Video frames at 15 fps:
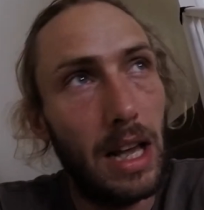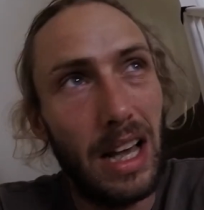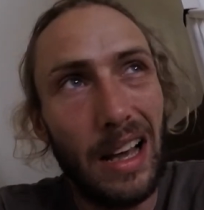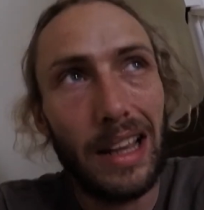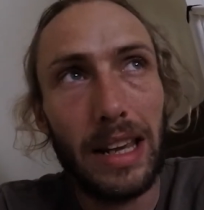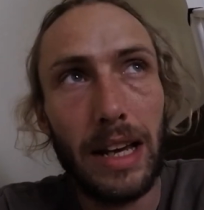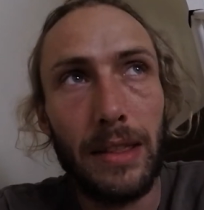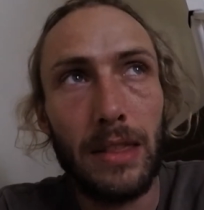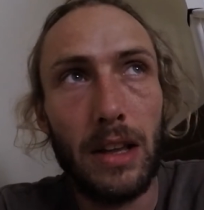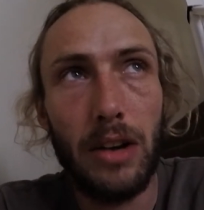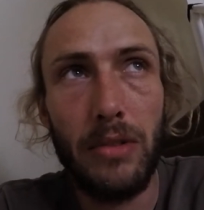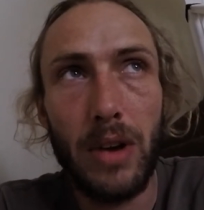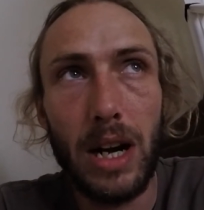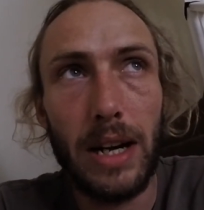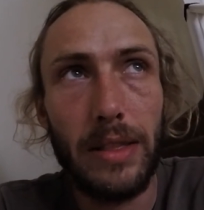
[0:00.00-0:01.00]
Again, though,
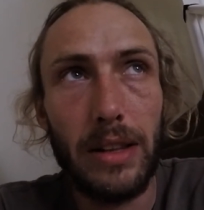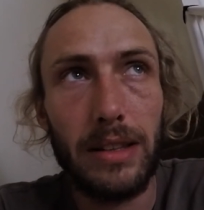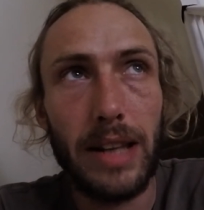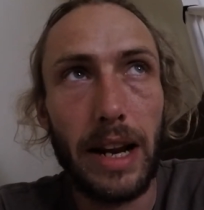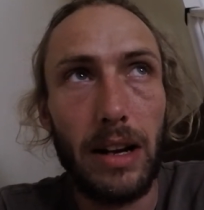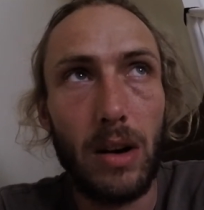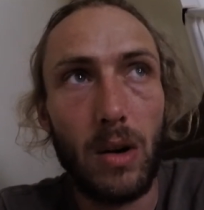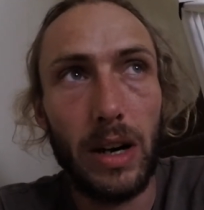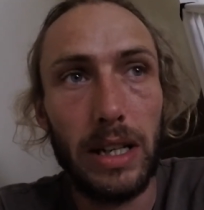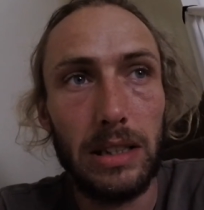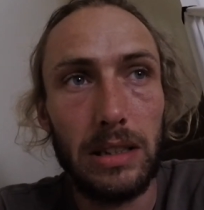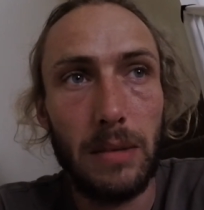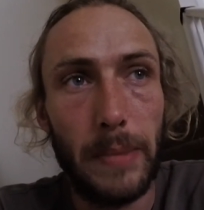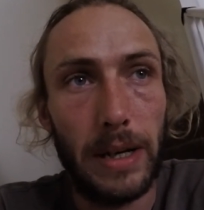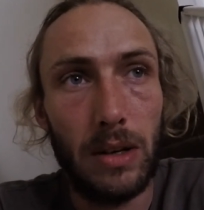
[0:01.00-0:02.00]
really the deadline is
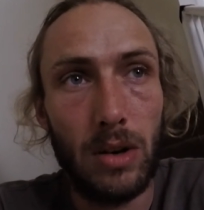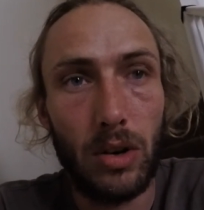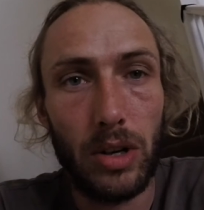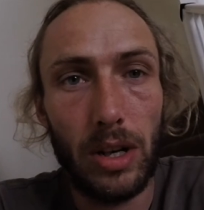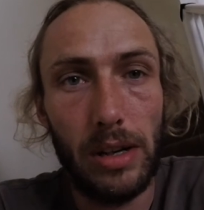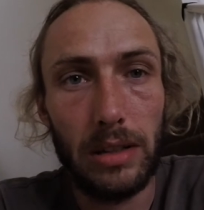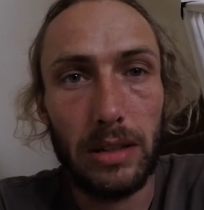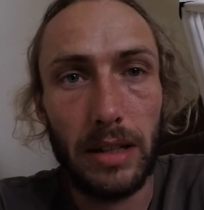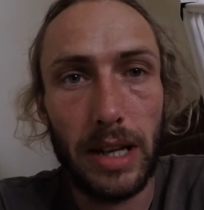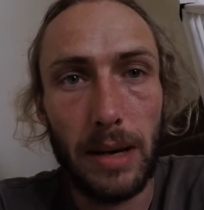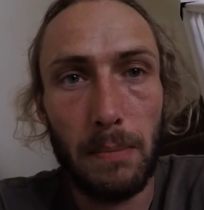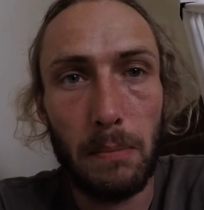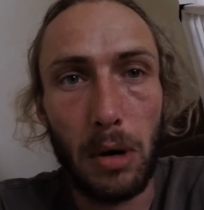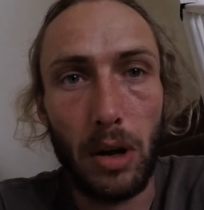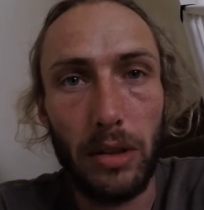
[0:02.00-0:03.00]
to be not using
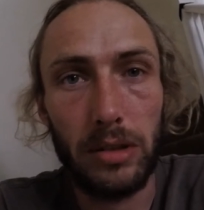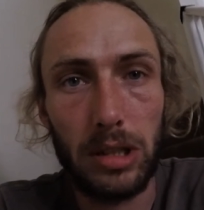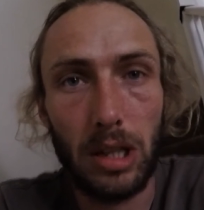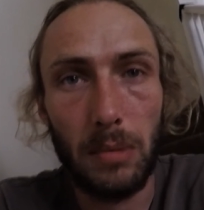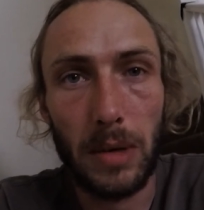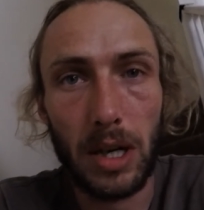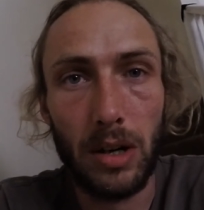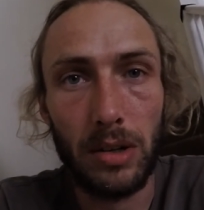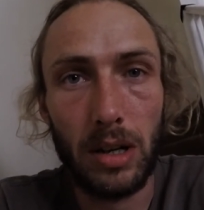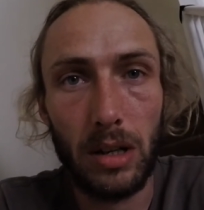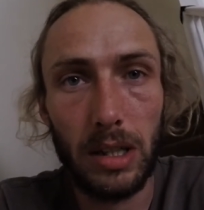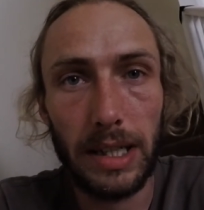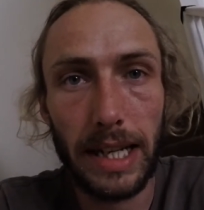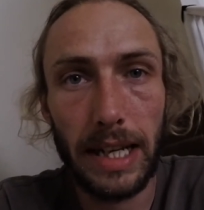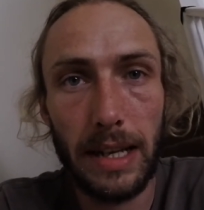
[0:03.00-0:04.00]
it by the time we go on
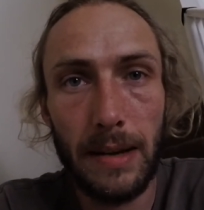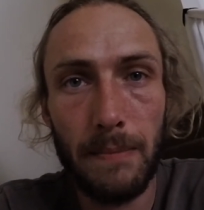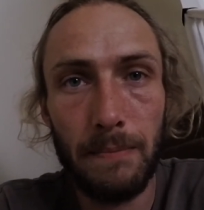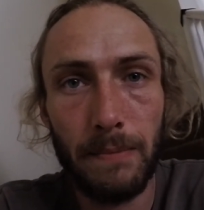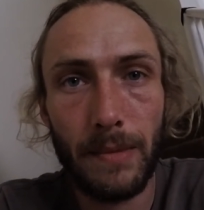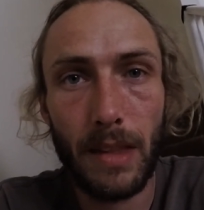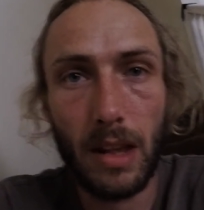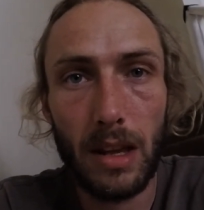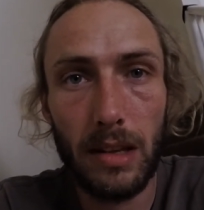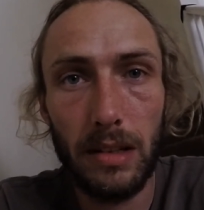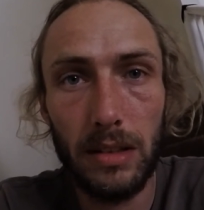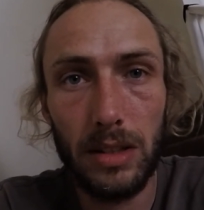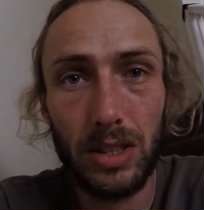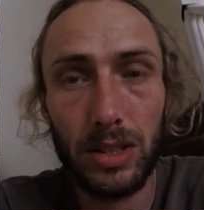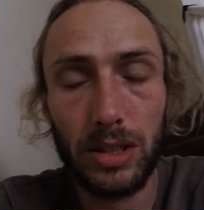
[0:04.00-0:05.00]
holiday.
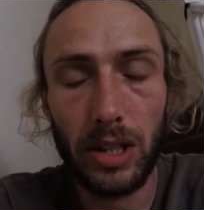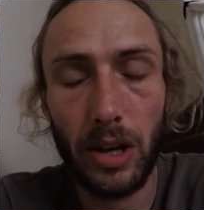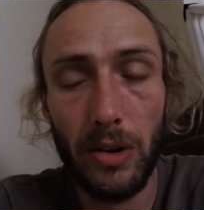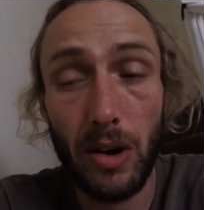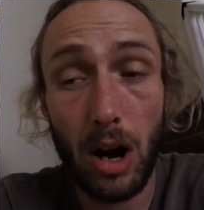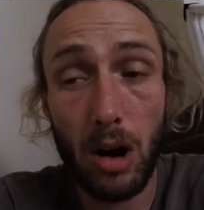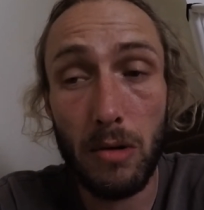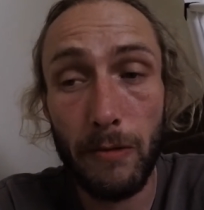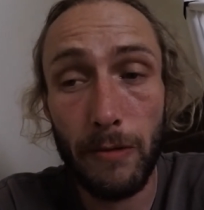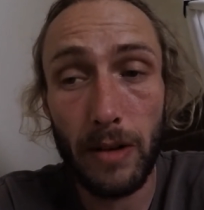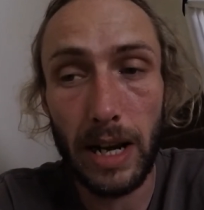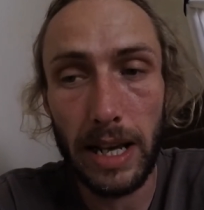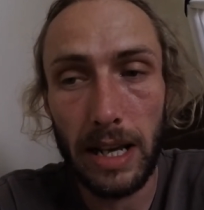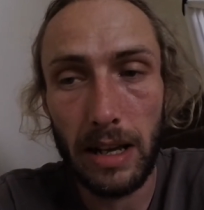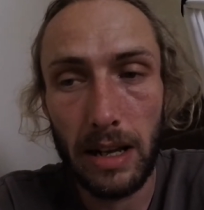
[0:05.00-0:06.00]
Just so
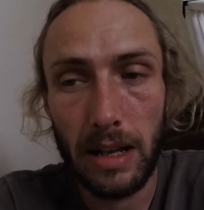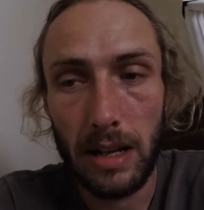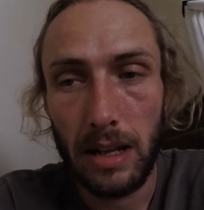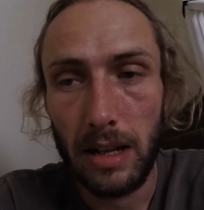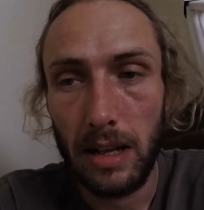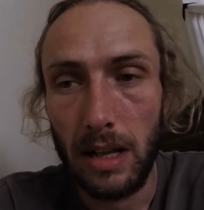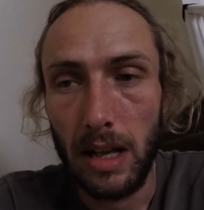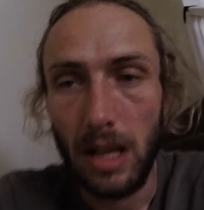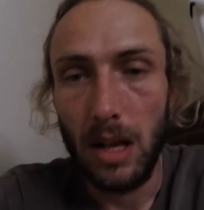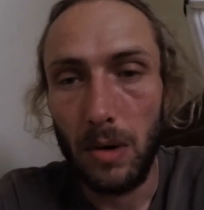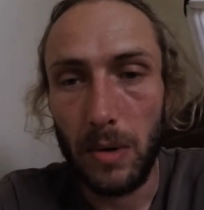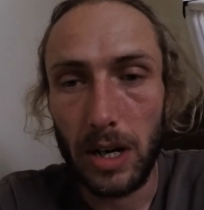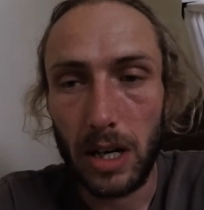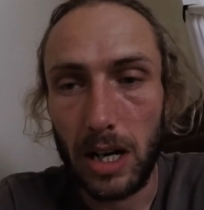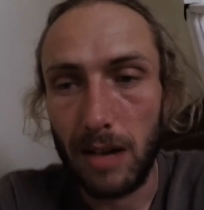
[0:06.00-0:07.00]
hopefully
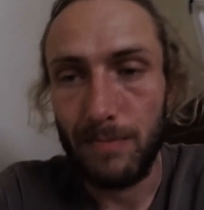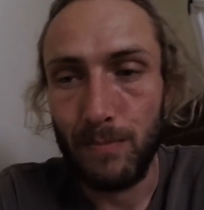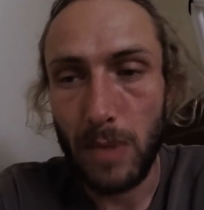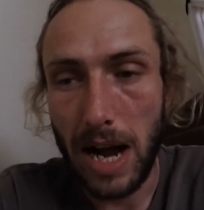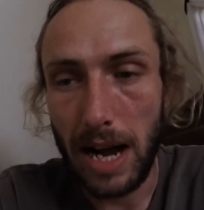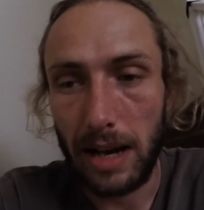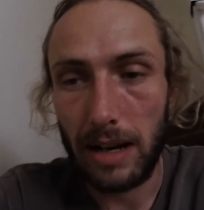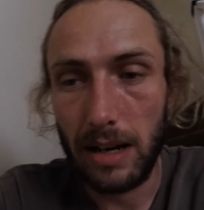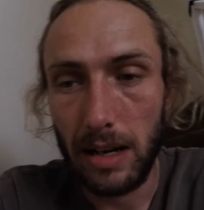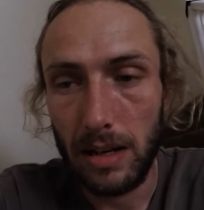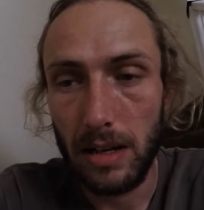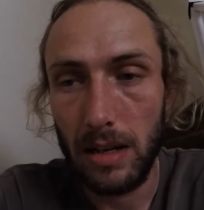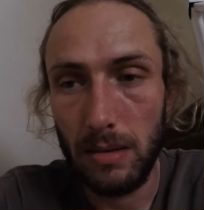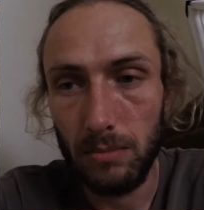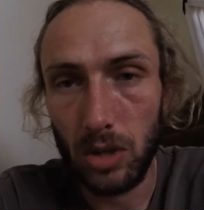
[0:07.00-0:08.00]
when I come back,
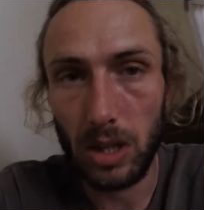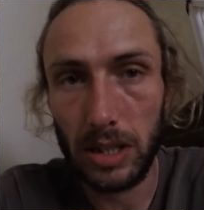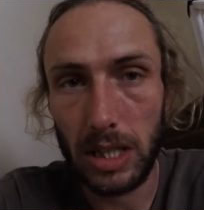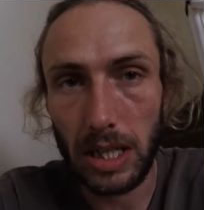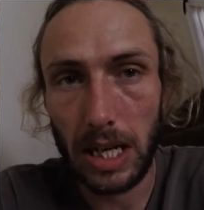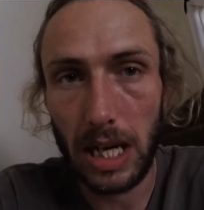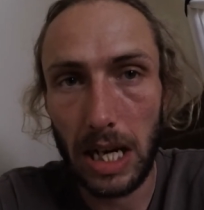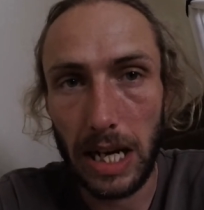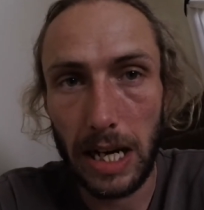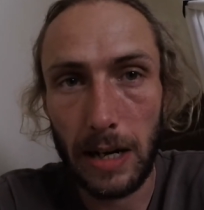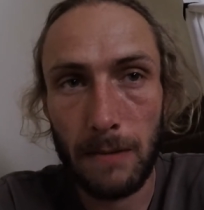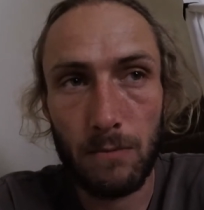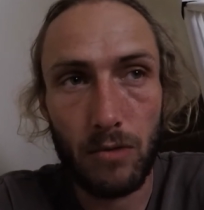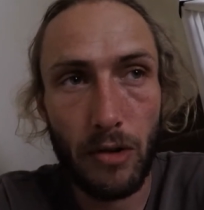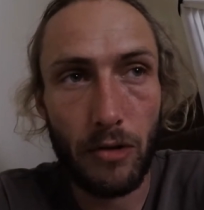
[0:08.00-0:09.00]
I'm nice and clean,
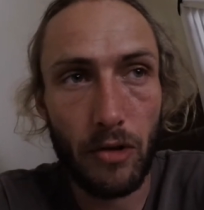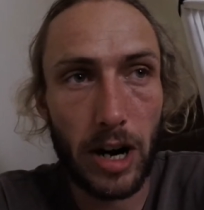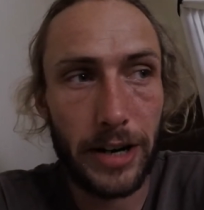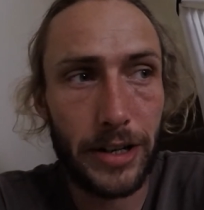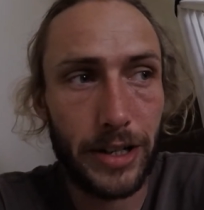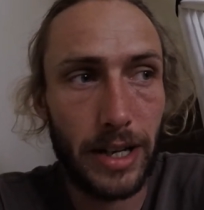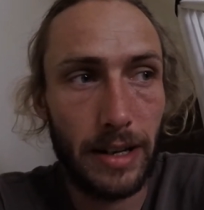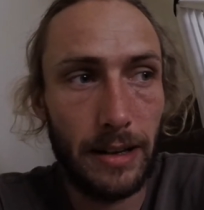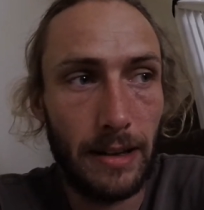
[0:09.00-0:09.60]
refreshed,